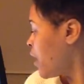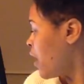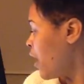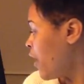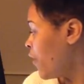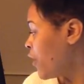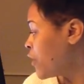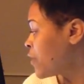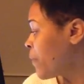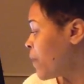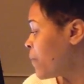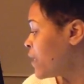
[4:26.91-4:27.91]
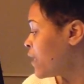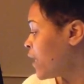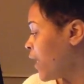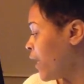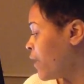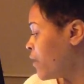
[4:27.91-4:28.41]
Others may be
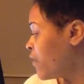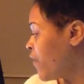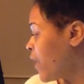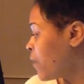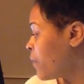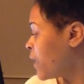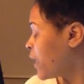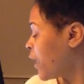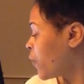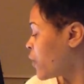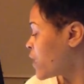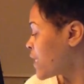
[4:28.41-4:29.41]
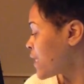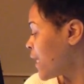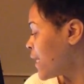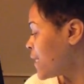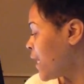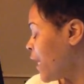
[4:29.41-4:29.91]
delayed, developing language as
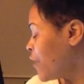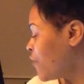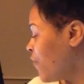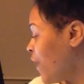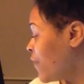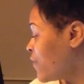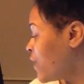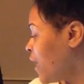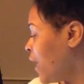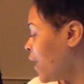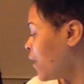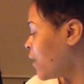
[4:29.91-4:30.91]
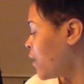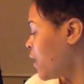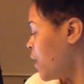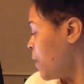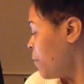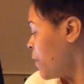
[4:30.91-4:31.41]
late as age 5 to 9.
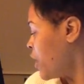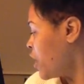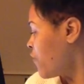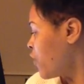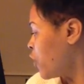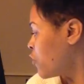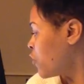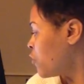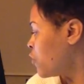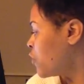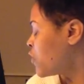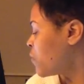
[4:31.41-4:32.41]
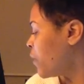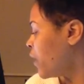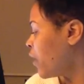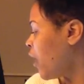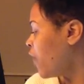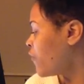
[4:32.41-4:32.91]
Many of those who do
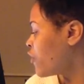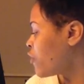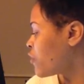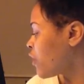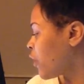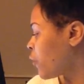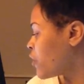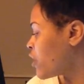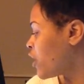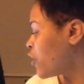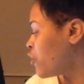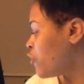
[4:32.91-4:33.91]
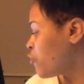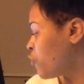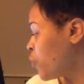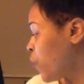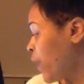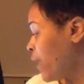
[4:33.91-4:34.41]
speak often use language in
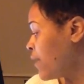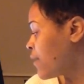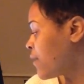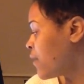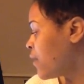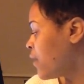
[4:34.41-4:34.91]
unusual ways.